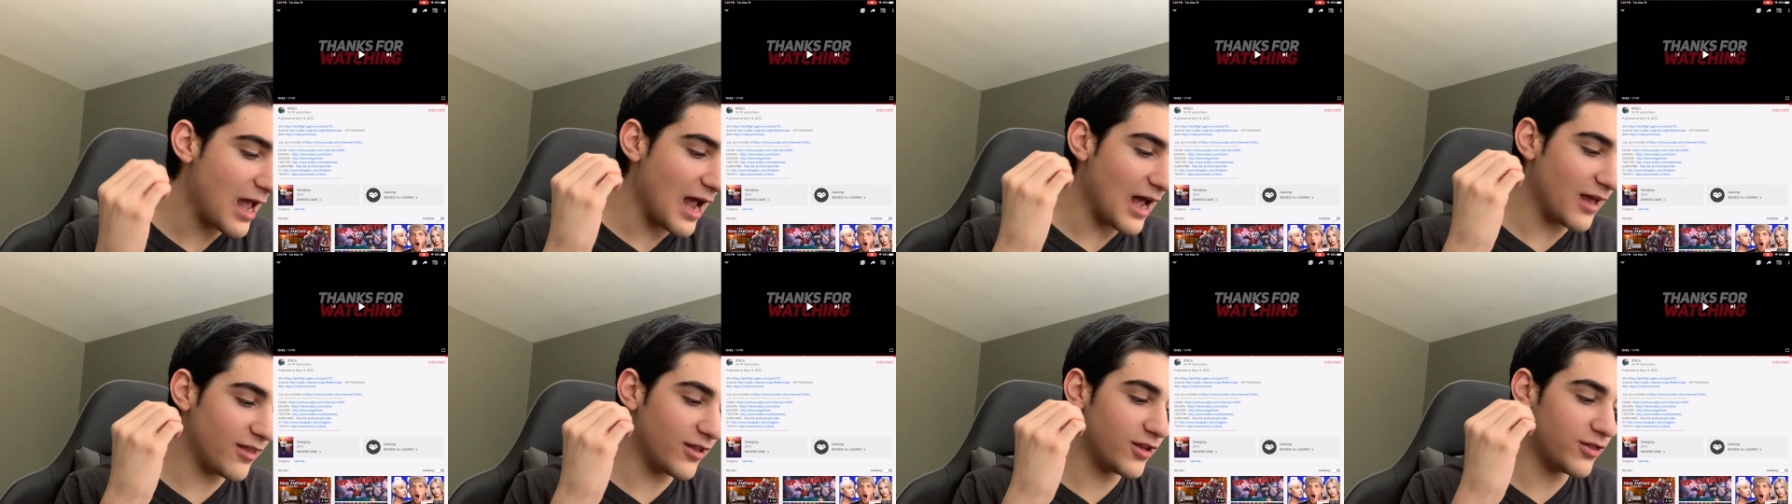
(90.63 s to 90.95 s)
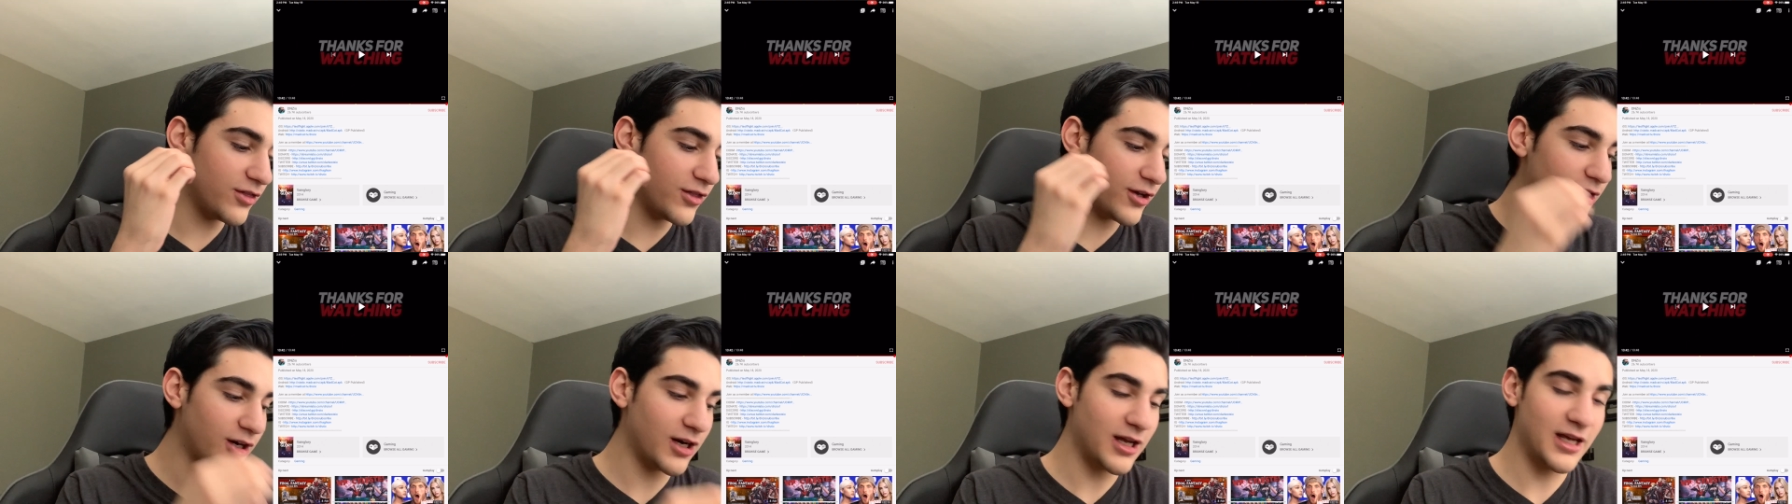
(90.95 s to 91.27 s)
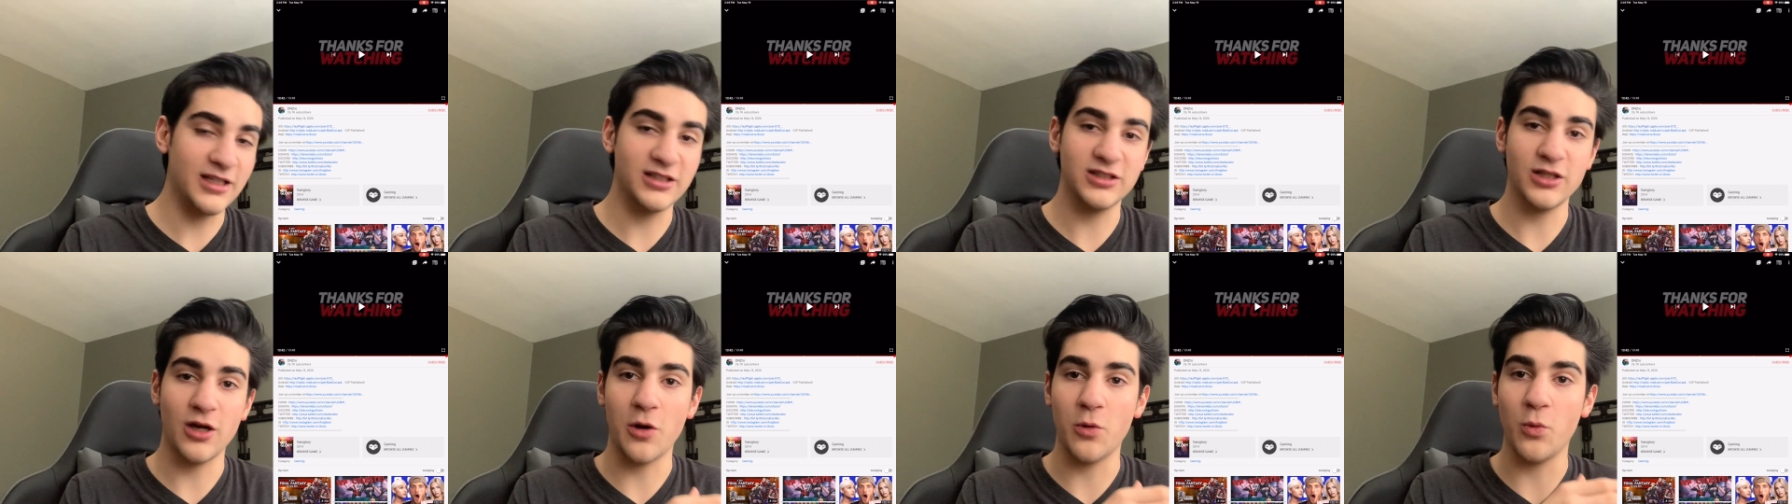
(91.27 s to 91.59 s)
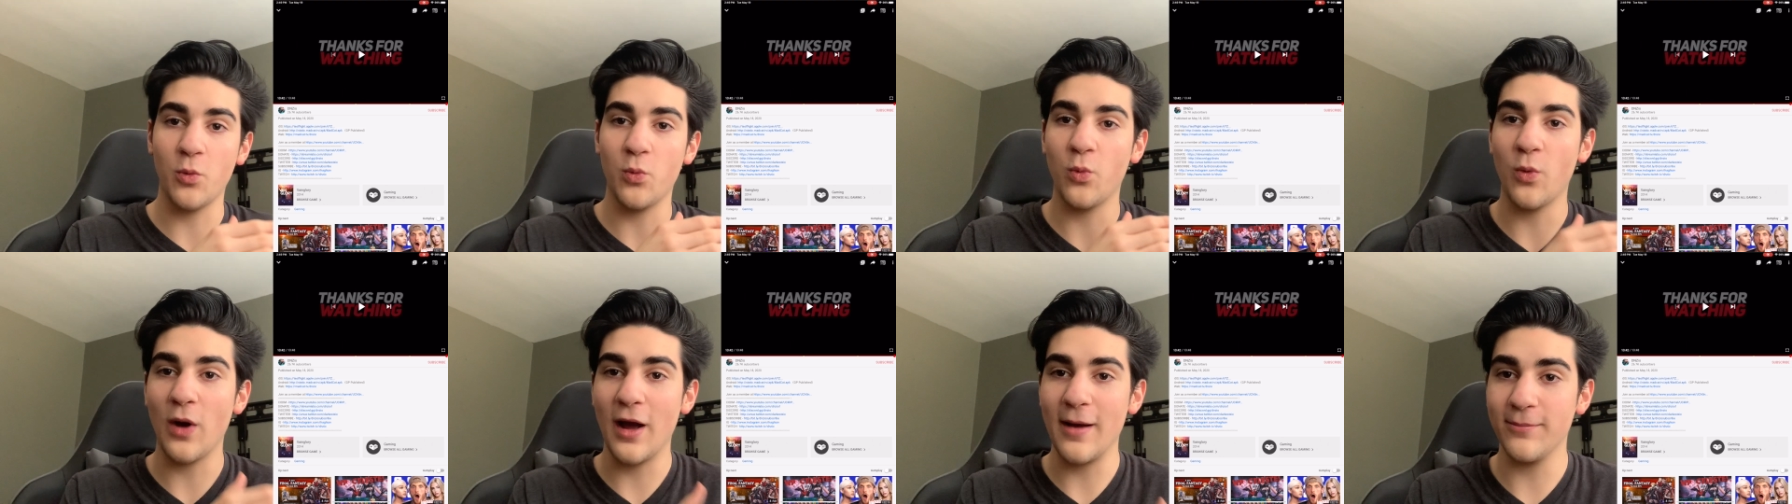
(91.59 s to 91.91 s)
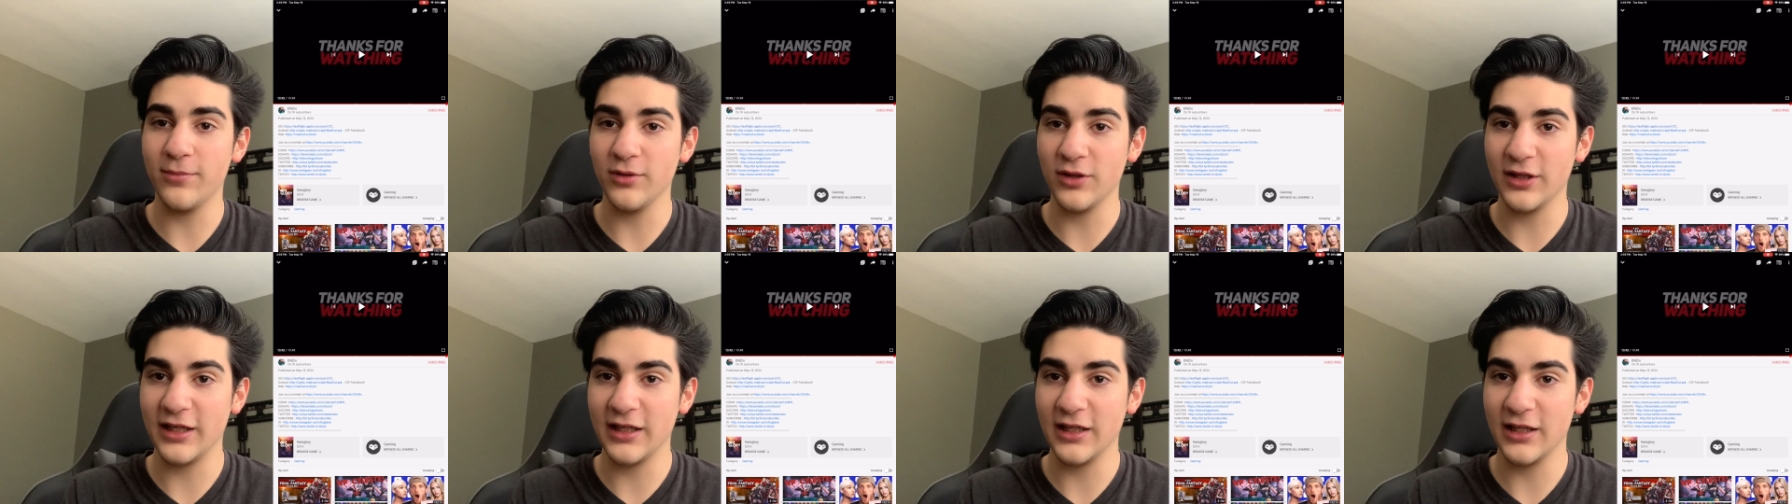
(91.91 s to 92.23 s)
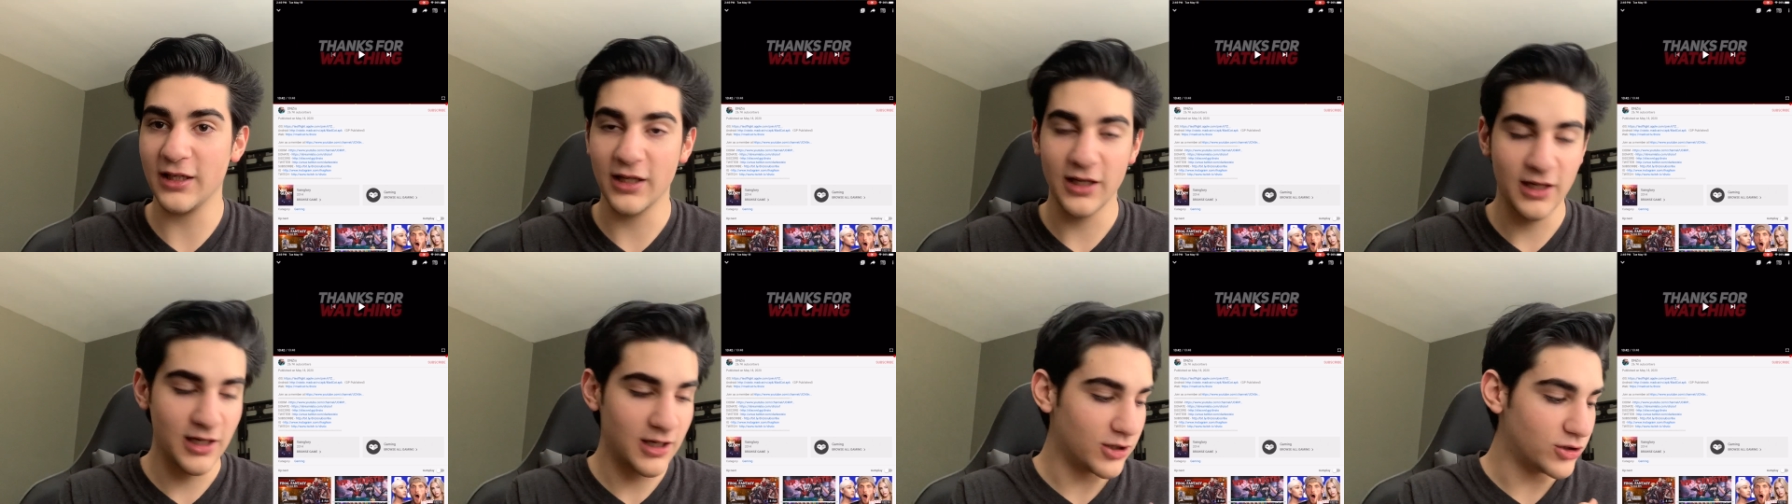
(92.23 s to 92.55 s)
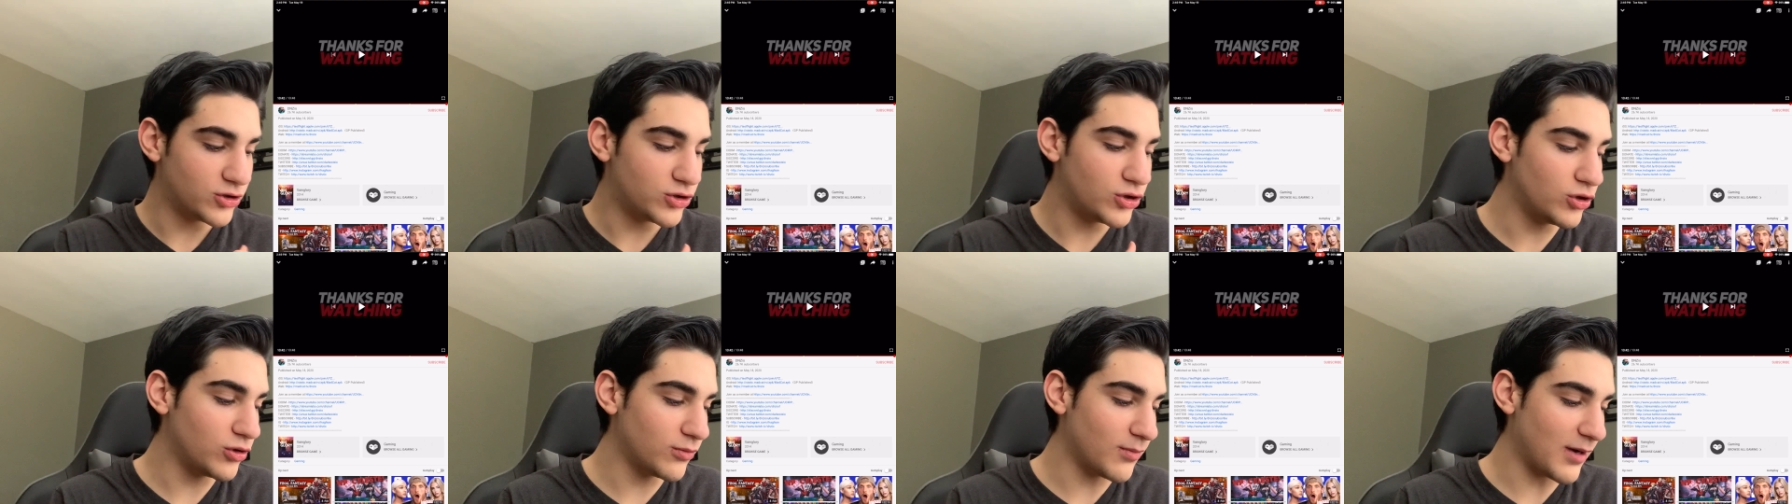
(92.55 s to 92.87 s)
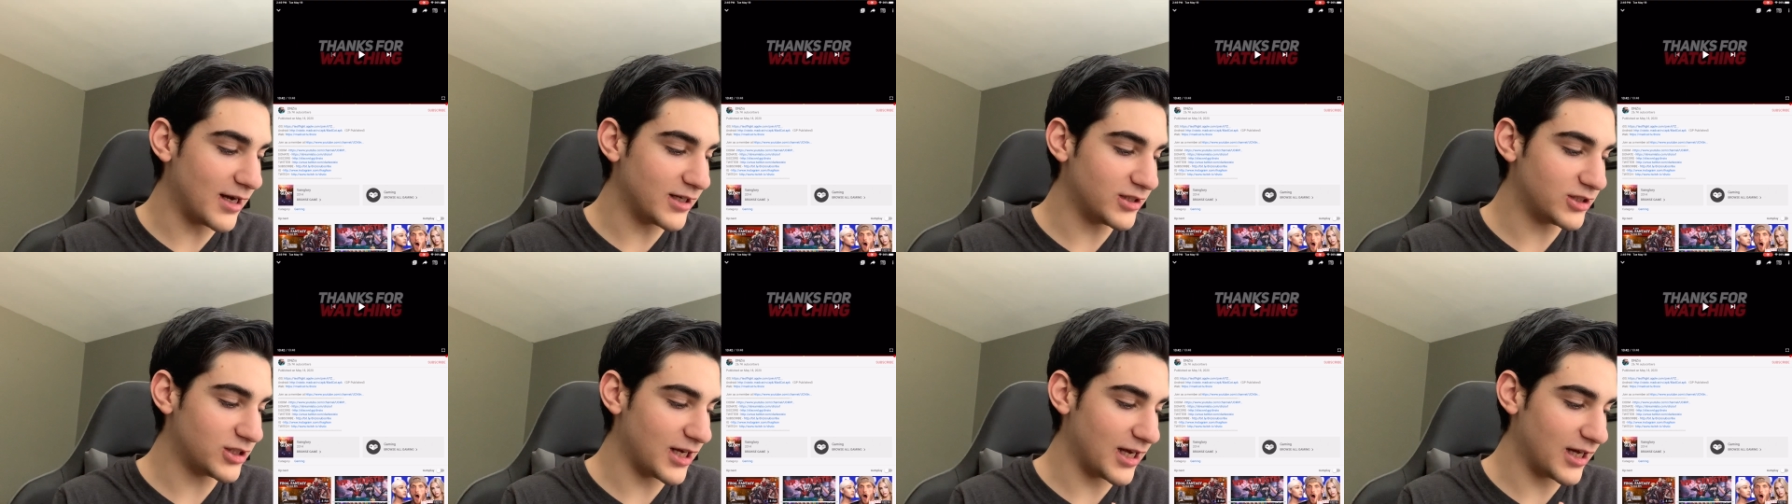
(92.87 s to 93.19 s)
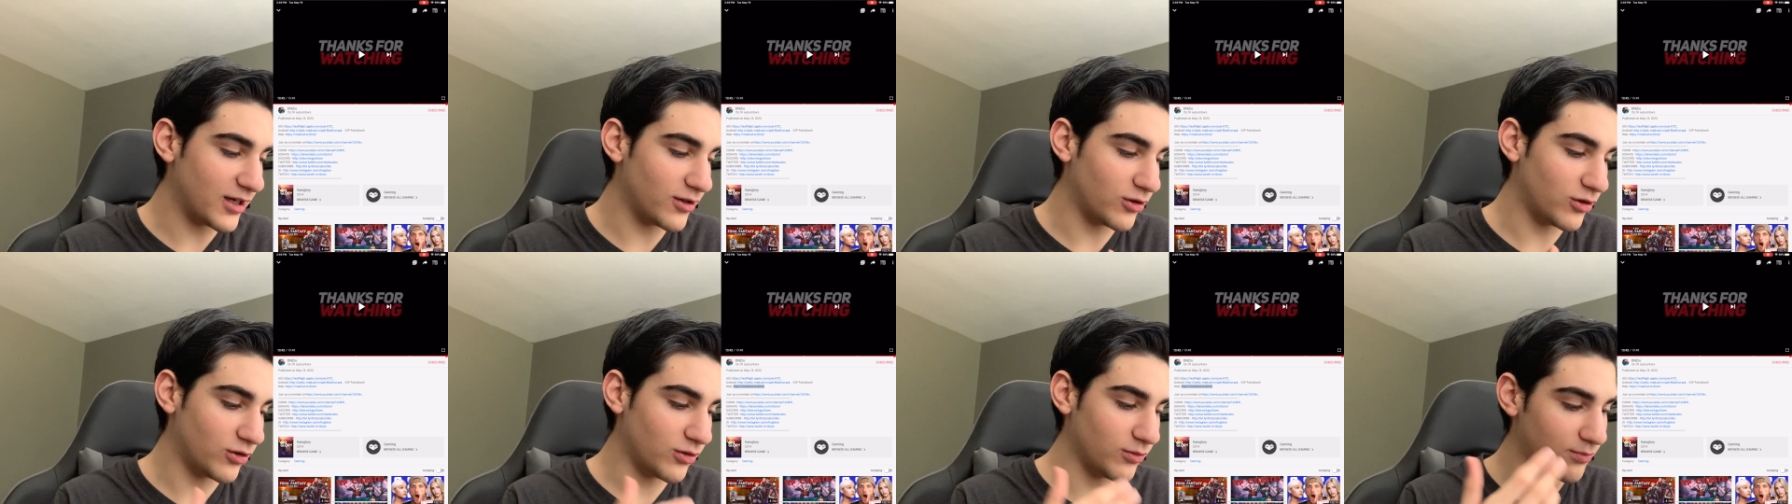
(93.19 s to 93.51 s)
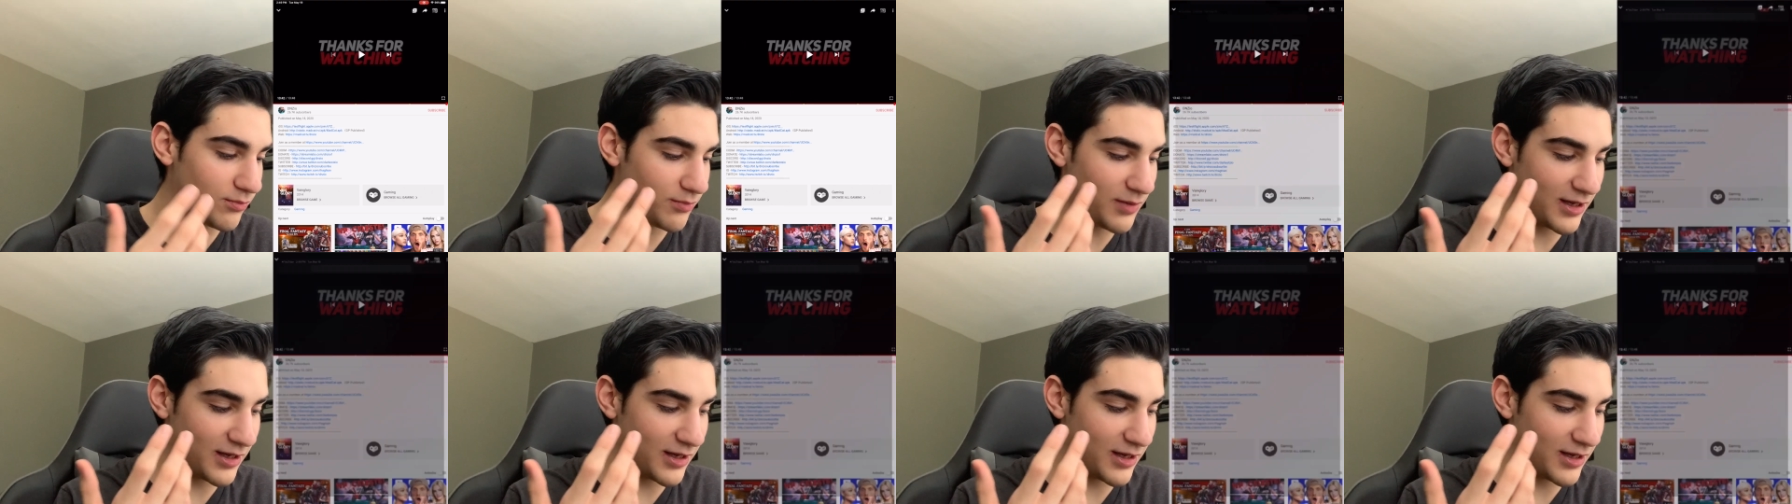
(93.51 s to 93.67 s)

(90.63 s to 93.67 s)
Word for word: And then there is a web link to my channel,